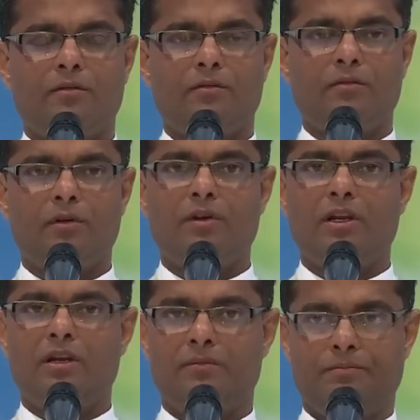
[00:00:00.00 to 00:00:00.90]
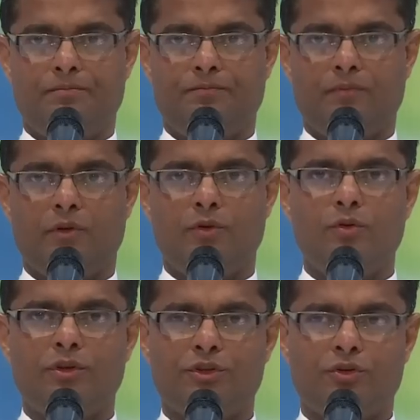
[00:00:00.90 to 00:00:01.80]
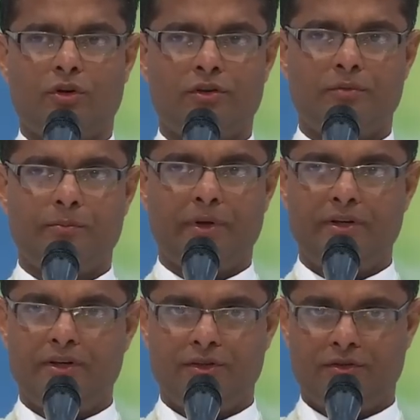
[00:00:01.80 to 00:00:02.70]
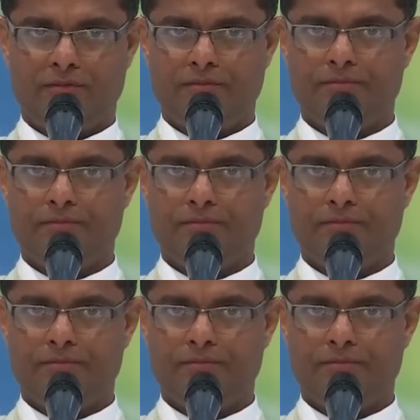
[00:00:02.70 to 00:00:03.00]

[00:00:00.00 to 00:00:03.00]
we will do a short meditation.